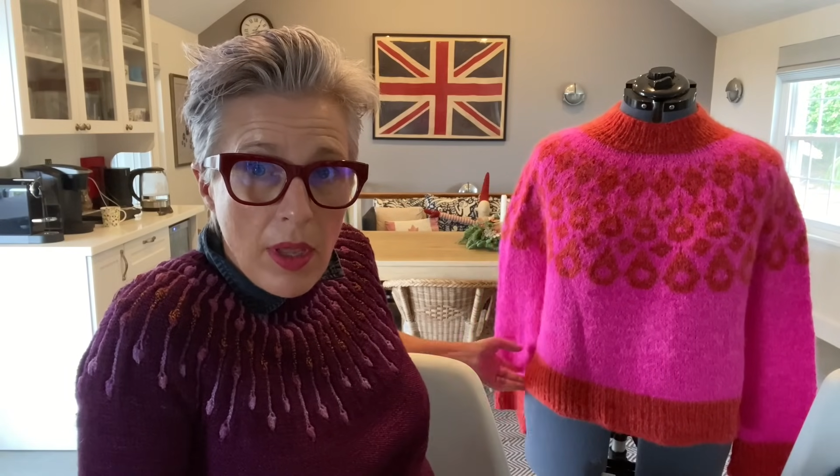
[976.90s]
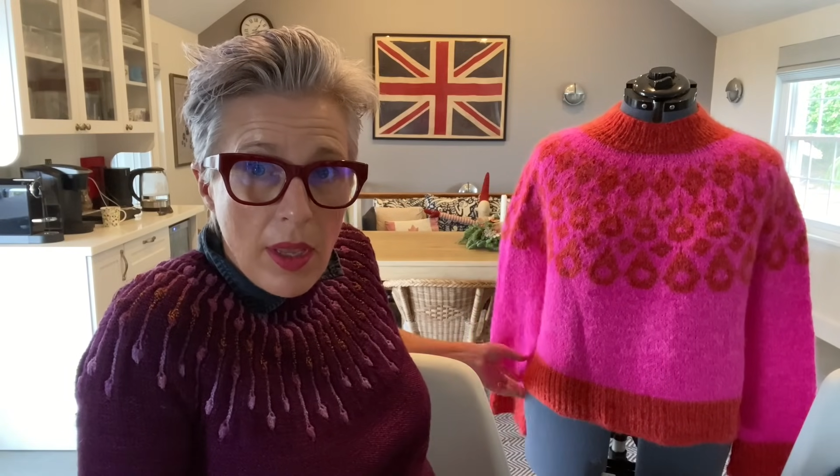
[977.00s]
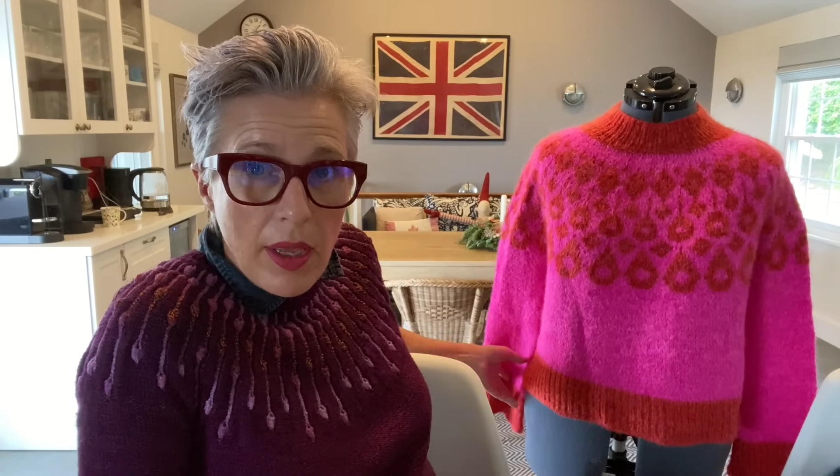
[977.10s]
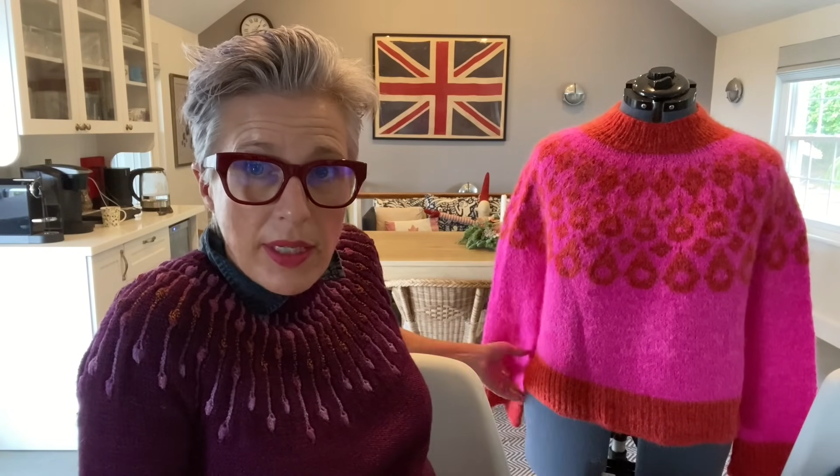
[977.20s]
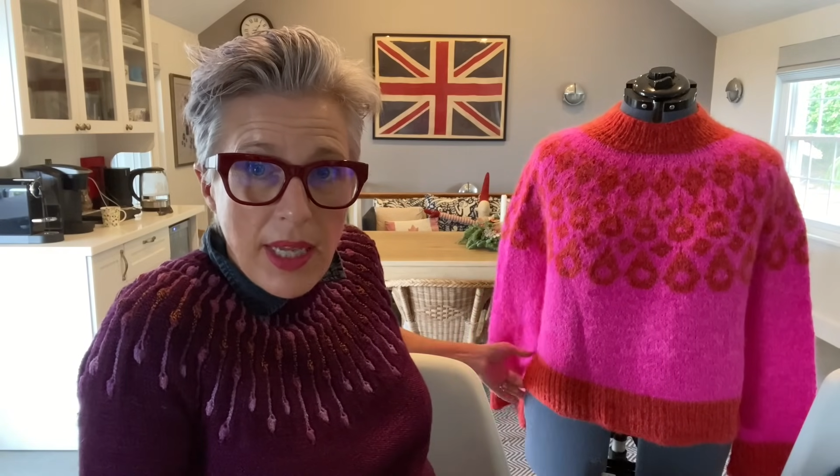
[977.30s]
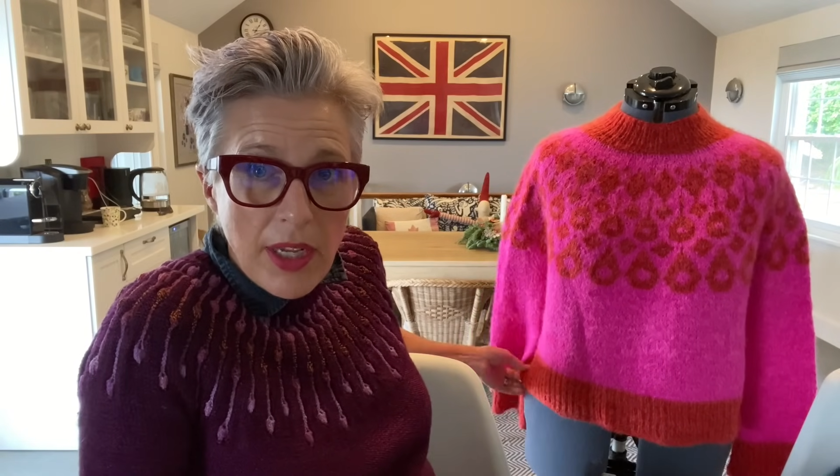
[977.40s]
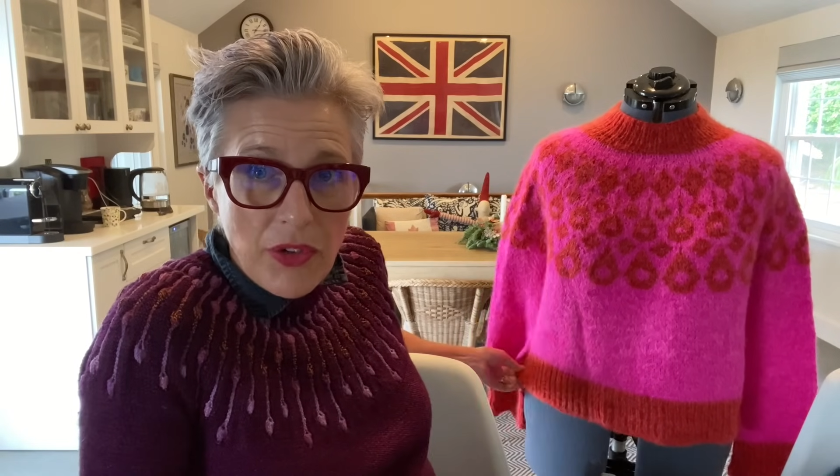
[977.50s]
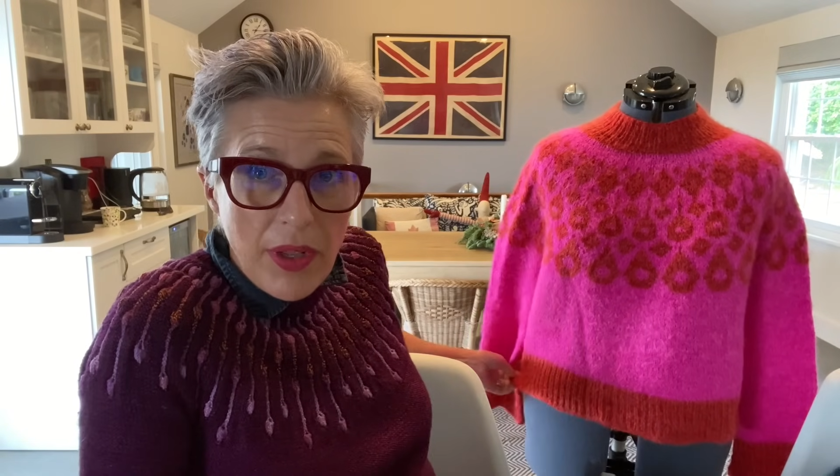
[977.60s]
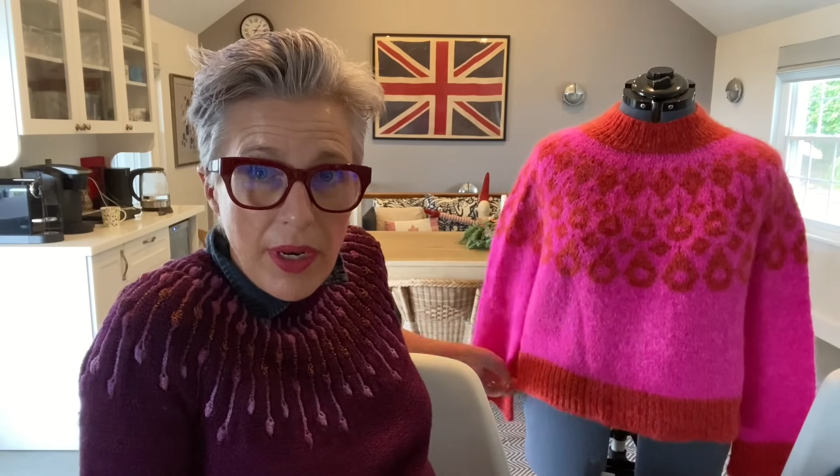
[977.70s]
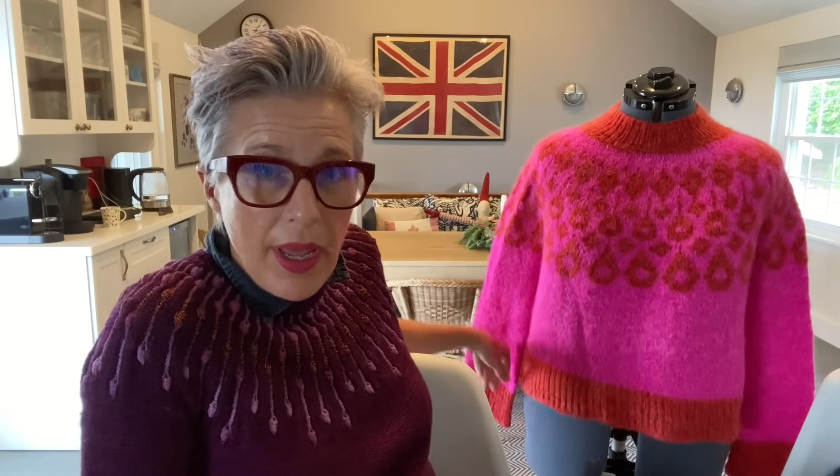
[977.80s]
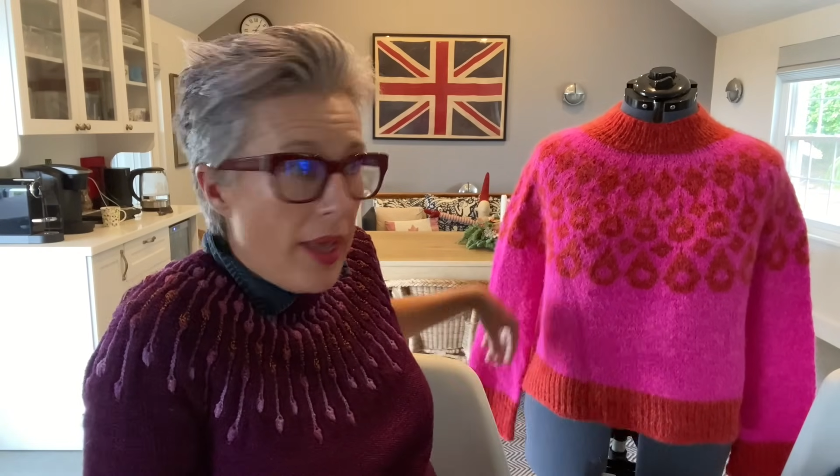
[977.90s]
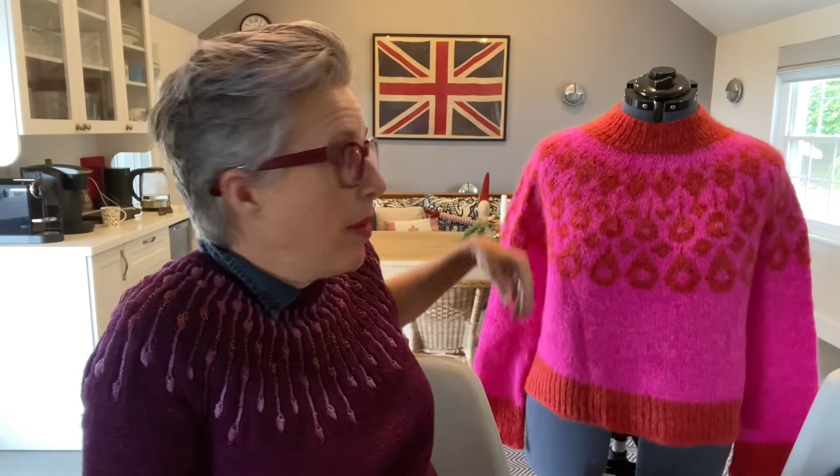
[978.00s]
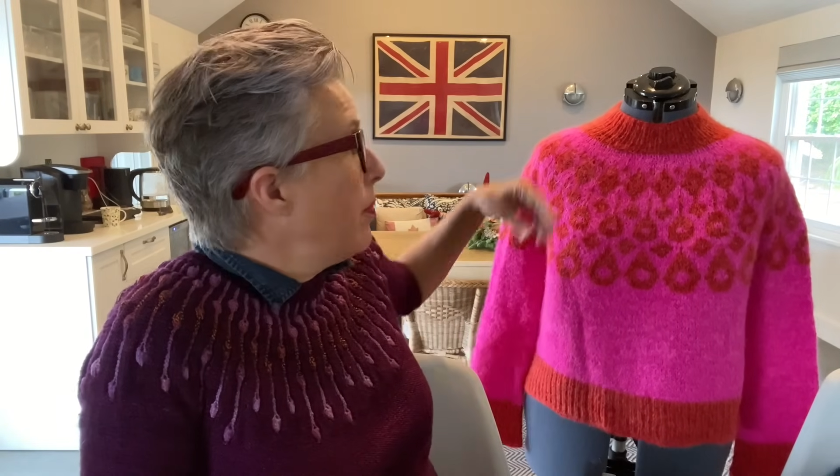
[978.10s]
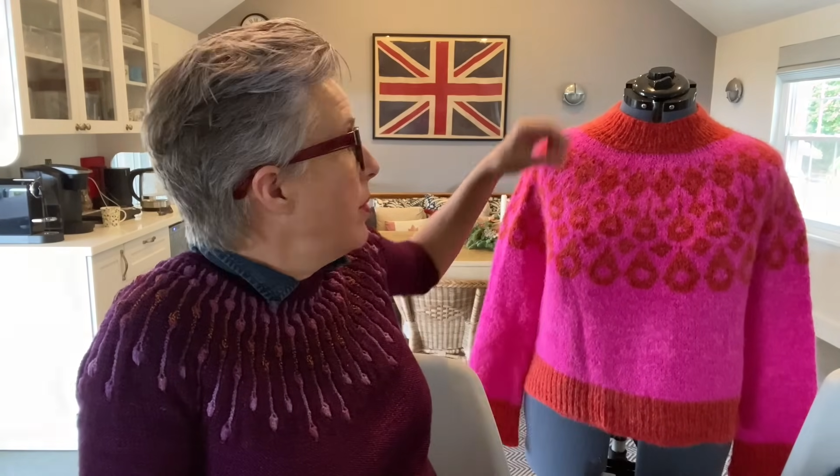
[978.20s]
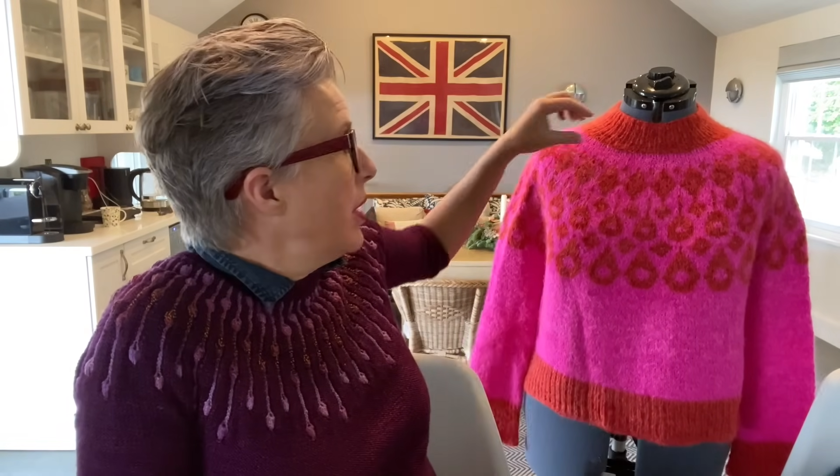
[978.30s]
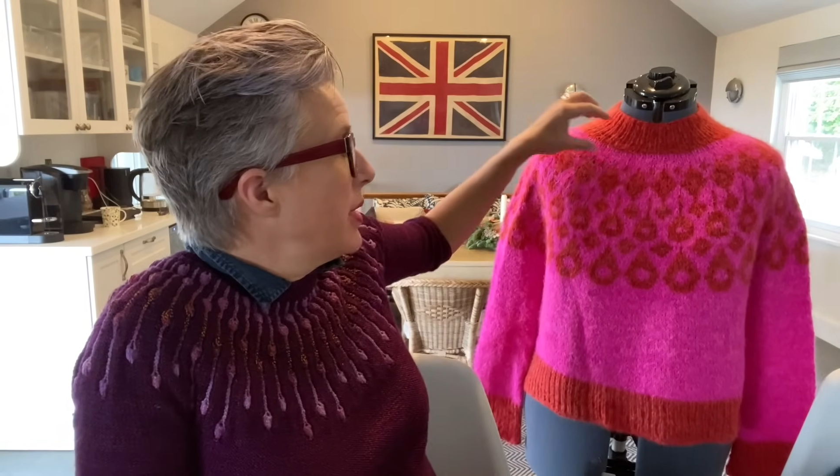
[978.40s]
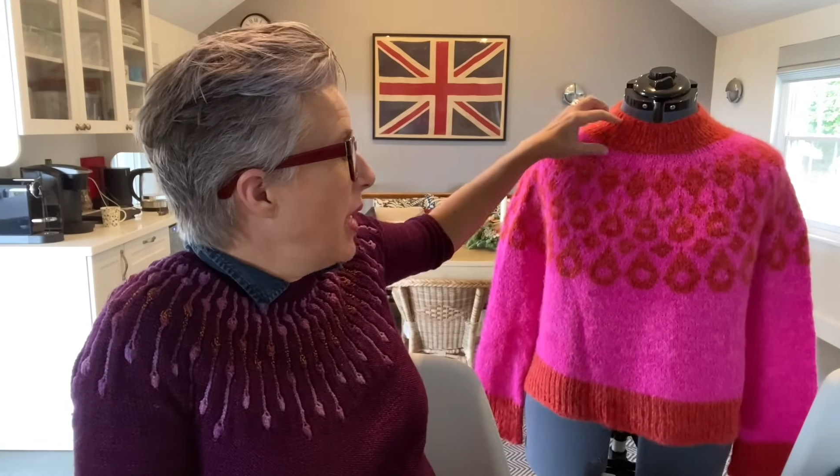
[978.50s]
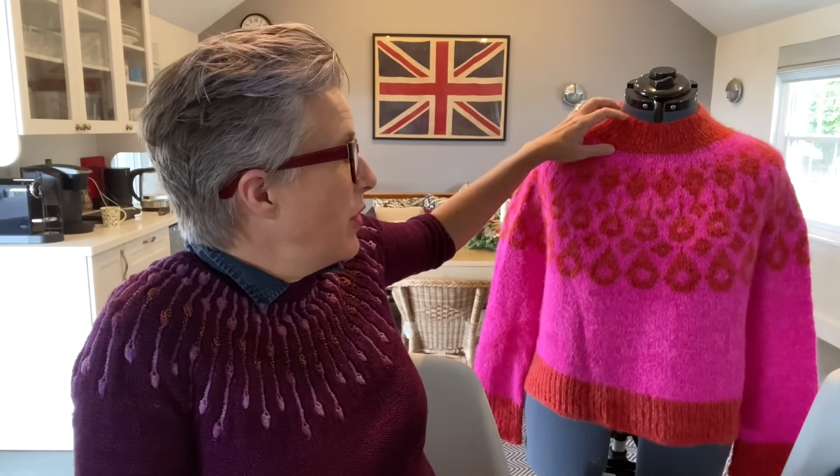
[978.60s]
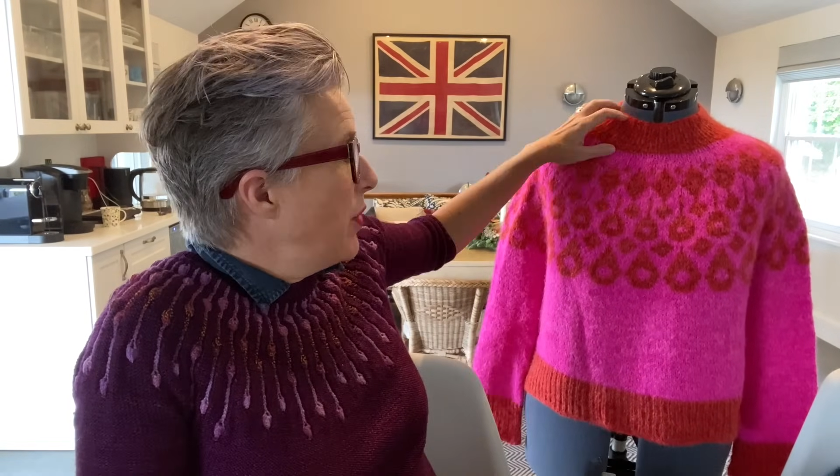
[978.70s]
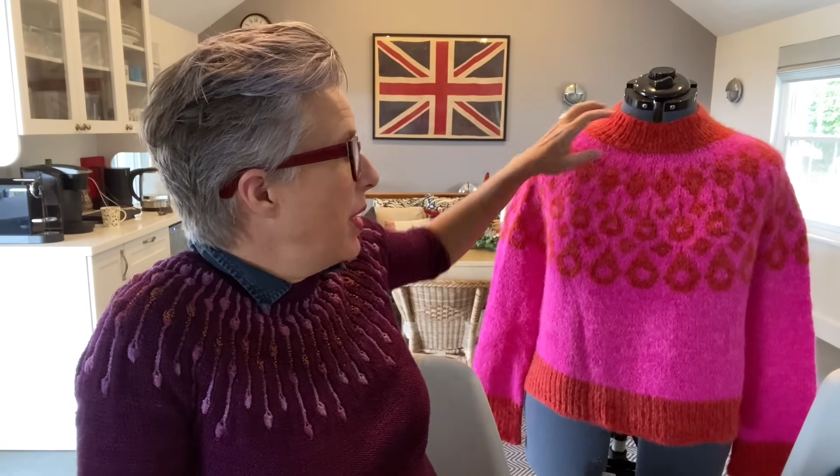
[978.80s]
exaggerated hem,
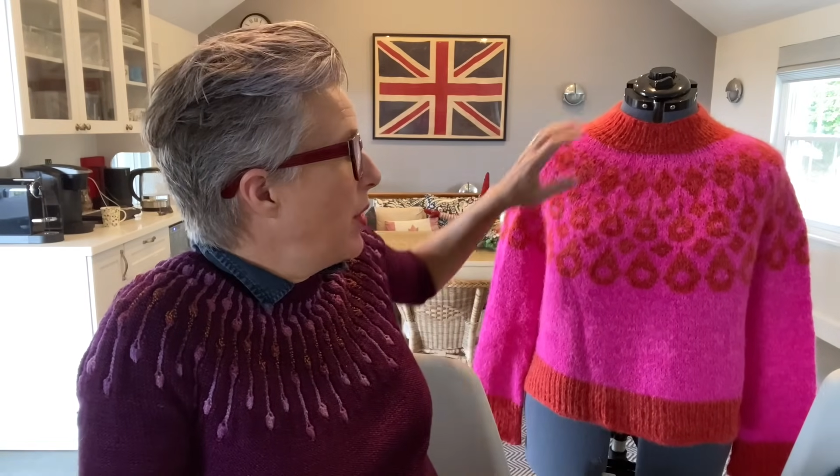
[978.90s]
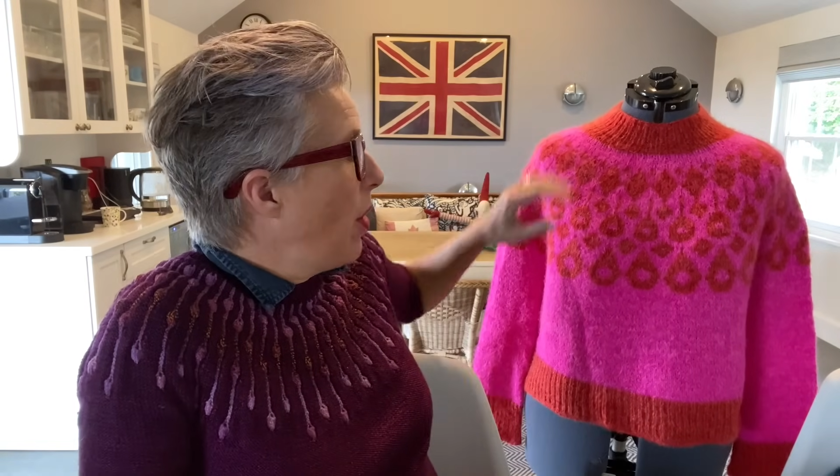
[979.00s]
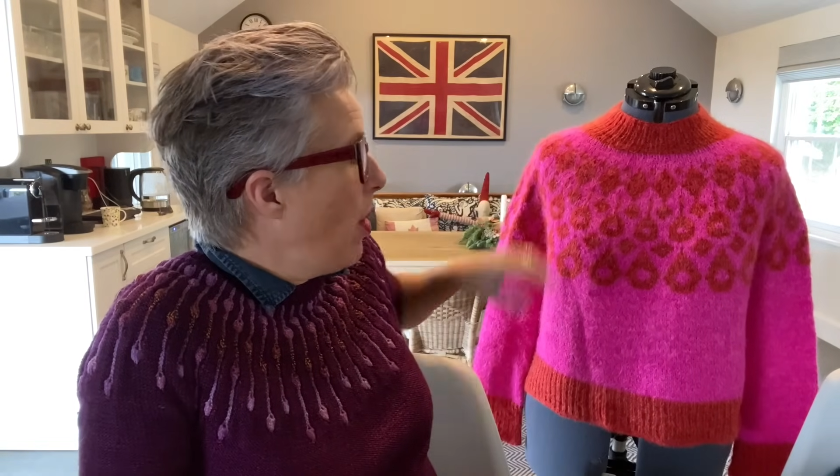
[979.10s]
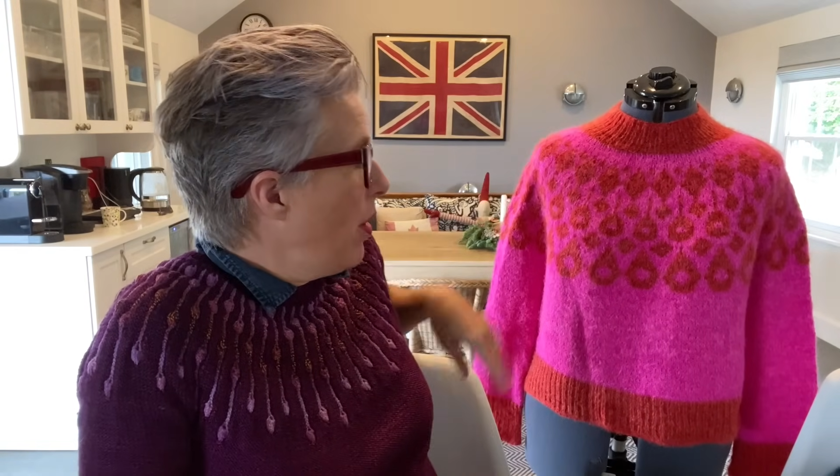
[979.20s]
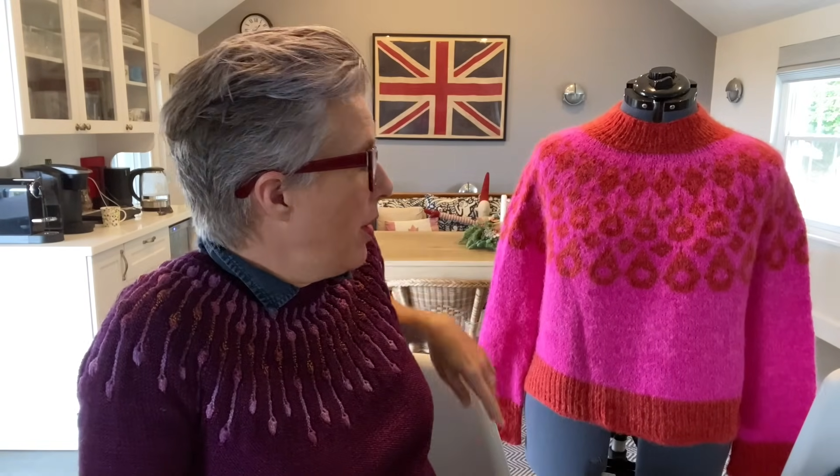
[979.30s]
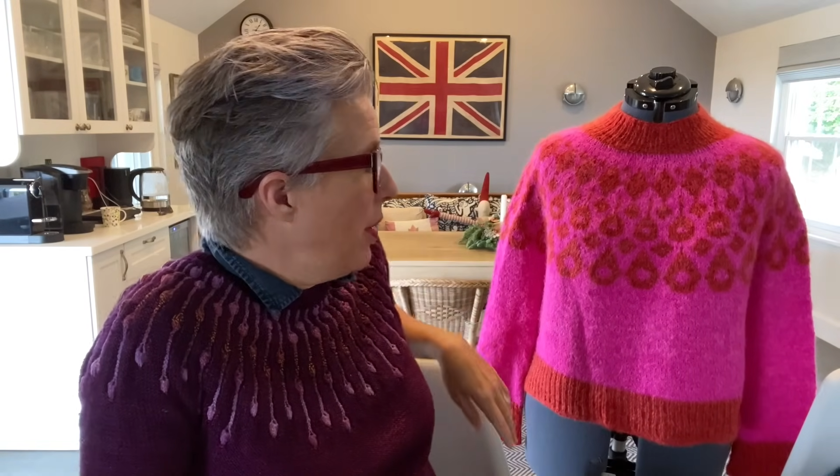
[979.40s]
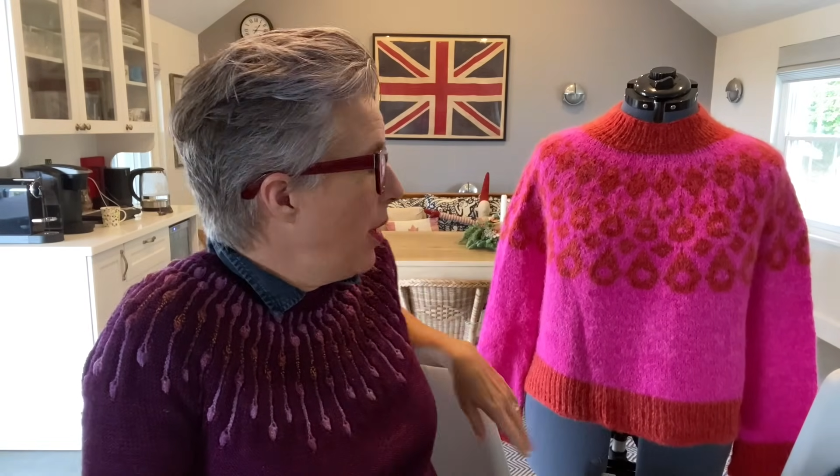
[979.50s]
exaggerated collar.